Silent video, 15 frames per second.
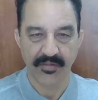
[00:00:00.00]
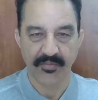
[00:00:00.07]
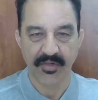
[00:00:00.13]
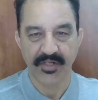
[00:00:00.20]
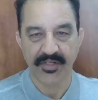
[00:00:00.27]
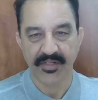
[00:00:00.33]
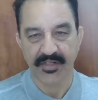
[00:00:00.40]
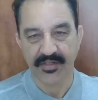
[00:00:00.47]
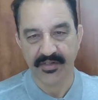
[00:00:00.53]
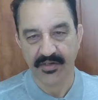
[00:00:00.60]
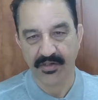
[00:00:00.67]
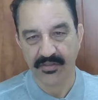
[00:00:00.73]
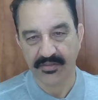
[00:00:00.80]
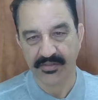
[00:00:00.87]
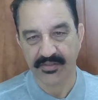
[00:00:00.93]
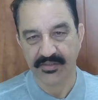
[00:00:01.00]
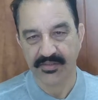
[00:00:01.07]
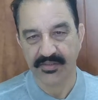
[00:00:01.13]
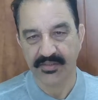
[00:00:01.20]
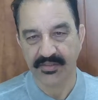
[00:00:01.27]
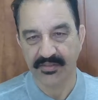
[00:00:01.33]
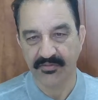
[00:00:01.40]
Laminated
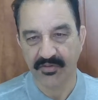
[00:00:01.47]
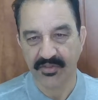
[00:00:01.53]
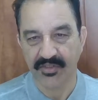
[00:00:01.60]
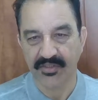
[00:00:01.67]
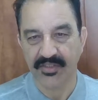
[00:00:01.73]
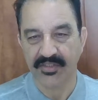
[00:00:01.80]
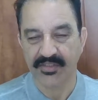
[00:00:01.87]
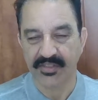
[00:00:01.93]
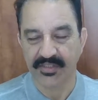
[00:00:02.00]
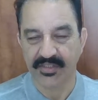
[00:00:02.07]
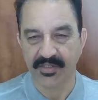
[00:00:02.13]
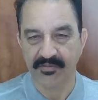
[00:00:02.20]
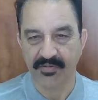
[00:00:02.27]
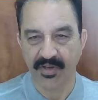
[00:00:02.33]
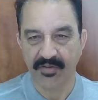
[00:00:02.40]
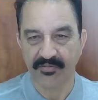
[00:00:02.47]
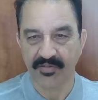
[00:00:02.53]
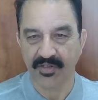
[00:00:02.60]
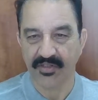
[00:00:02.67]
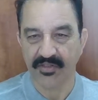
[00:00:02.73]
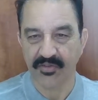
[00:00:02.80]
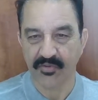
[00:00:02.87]
rocks 165
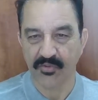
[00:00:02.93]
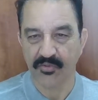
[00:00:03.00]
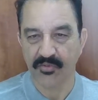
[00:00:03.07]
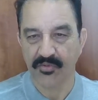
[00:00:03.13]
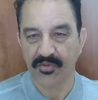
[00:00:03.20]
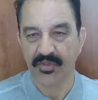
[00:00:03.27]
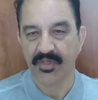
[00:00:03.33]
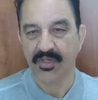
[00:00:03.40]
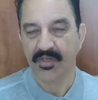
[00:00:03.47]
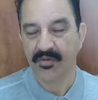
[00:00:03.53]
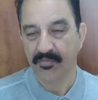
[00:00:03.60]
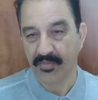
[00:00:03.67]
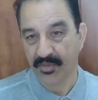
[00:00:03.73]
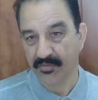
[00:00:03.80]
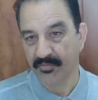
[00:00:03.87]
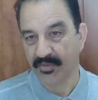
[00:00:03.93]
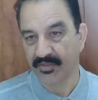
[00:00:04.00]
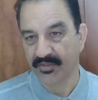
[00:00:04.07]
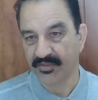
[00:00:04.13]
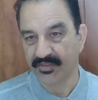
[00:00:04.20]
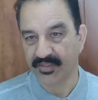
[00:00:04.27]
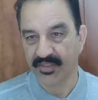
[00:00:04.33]
ton to per
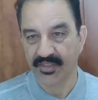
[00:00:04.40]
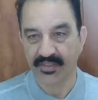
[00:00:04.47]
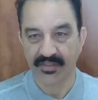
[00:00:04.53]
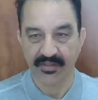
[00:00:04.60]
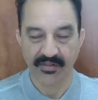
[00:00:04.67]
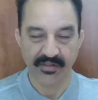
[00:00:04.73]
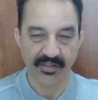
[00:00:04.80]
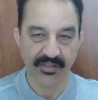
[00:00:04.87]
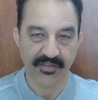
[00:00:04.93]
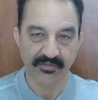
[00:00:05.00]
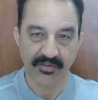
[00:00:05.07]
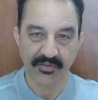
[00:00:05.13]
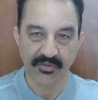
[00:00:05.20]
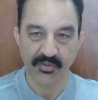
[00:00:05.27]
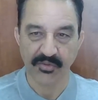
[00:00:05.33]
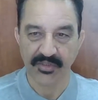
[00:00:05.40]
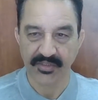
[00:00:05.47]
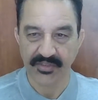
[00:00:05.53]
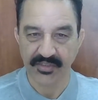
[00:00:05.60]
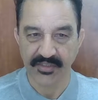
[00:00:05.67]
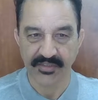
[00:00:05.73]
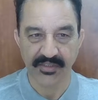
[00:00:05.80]
meter square, or
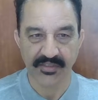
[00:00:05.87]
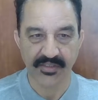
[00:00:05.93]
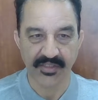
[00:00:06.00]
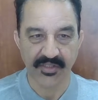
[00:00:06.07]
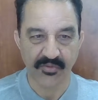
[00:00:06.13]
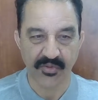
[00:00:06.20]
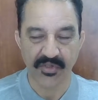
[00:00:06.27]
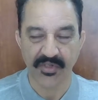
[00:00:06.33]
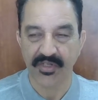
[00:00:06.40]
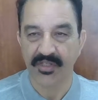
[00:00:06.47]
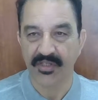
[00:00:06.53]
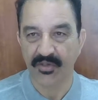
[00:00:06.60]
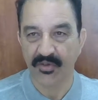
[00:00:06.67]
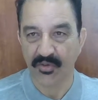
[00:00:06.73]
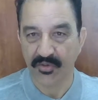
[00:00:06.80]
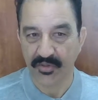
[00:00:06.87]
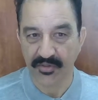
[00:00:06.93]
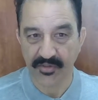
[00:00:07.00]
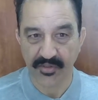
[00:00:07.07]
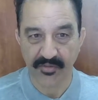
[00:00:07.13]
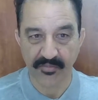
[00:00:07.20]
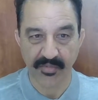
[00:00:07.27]
1,620
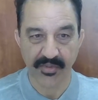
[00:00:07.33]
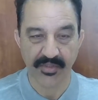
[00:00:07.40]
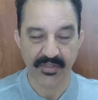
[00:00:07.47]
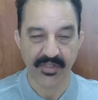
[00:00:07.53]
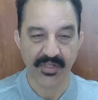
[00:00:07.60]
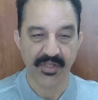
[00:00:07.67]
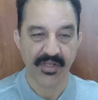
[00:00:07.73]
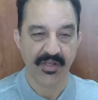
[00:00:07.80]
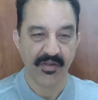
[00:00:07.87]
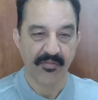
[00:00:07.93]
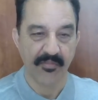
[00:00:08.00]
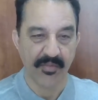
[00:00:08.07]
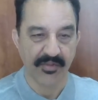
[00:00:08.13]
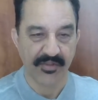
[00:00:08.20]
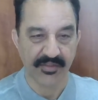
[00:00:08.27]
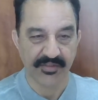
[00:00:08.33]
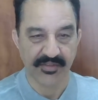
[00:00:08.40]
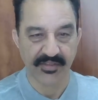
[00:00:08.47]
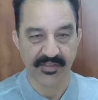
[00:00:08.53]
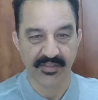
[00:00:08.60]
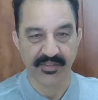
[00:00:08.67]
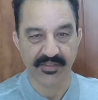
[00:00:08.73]
kilonewton per meter
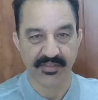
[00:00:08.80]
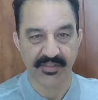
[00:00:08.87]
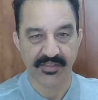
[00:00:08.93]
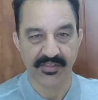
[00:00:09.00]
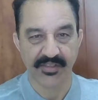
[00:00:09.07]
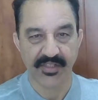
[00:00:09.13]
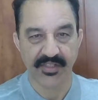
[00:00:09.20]
square.